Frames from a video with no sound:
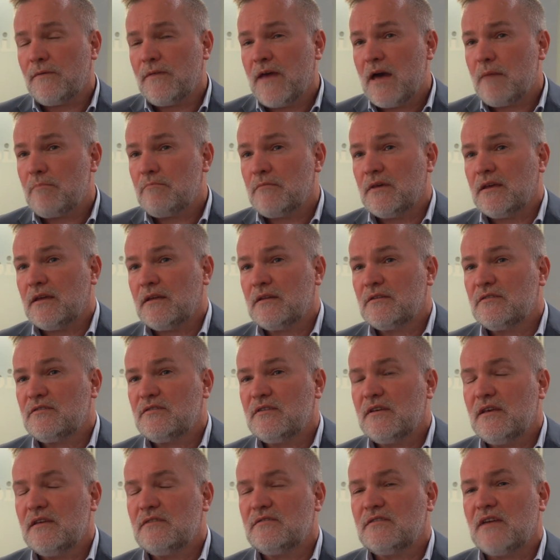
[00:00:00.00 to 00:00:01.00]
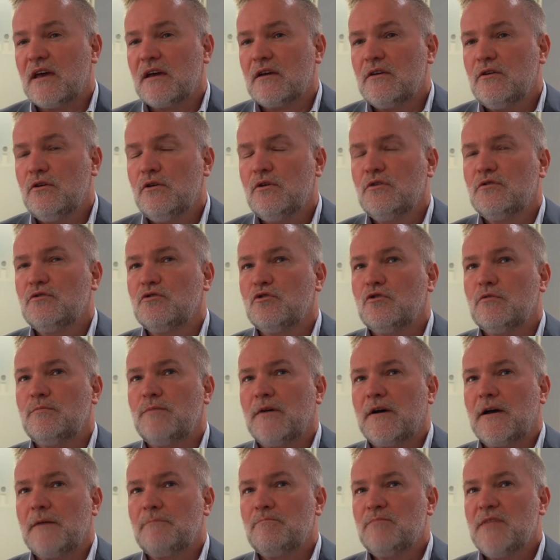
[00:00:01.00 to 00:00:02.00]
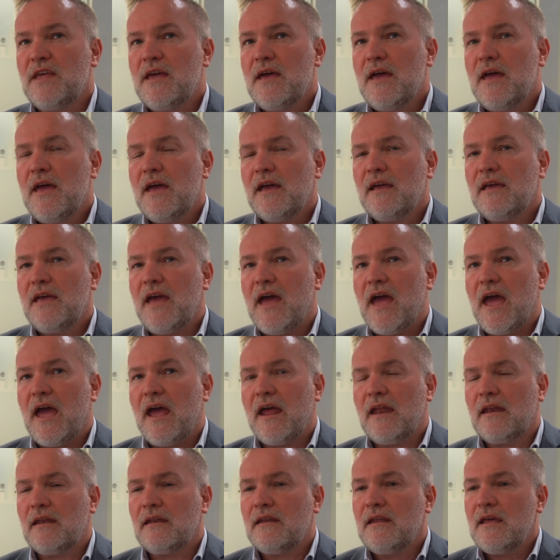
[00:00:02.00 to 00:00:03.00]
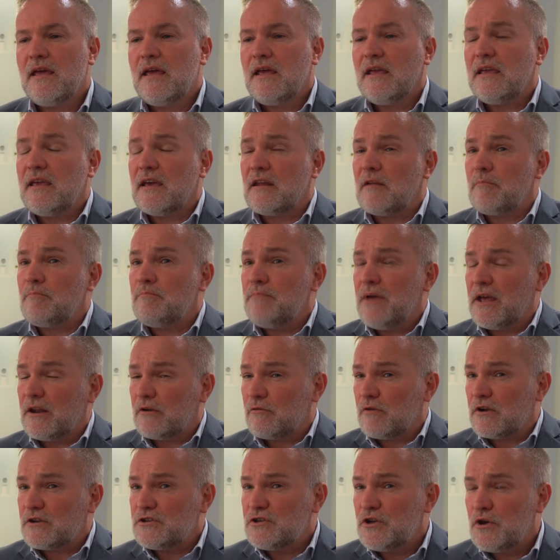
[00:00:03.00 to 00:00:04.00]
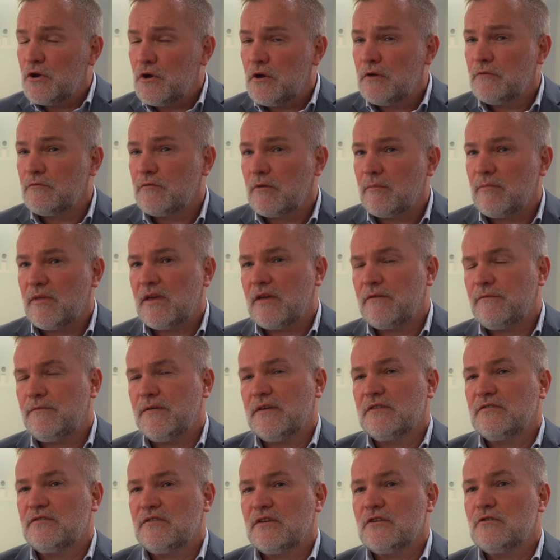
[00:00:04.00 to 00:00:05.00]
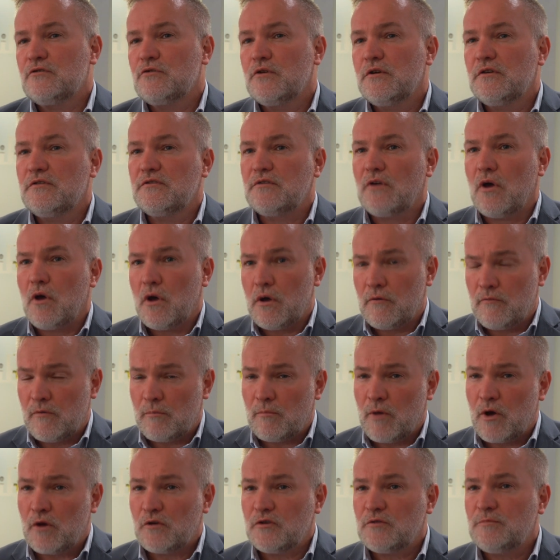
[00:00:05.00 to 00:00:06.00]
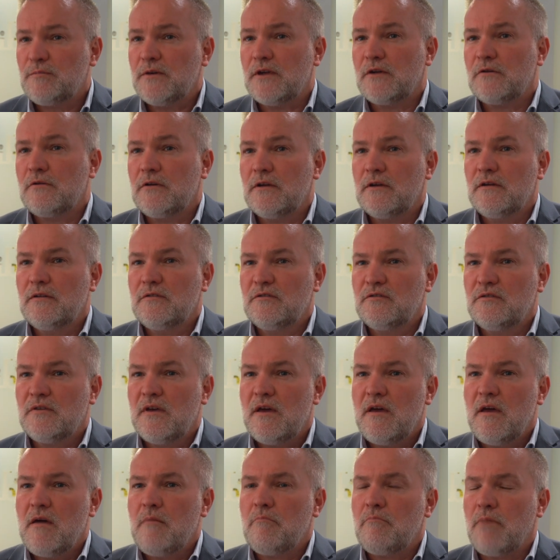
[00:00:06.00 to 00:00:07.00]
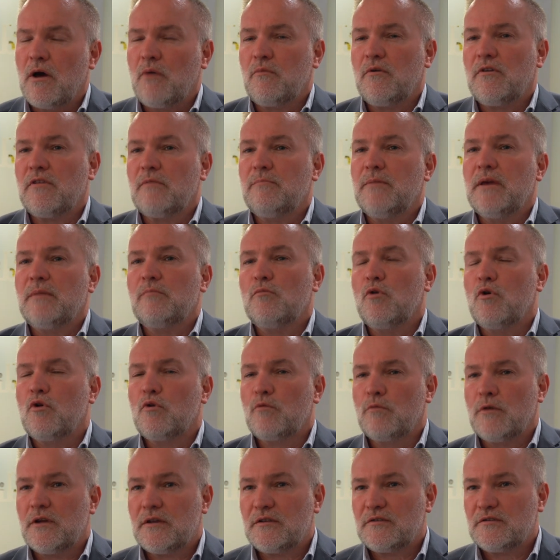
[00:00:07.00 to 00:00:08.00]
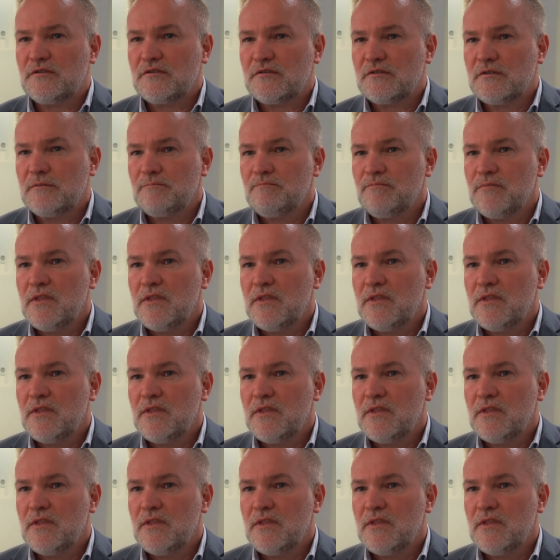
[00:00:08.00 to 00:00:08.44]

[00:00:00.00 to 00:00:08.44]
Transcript: that means is that Q Super can get a better return from their fixed interest over most periods, but with a bit more risk.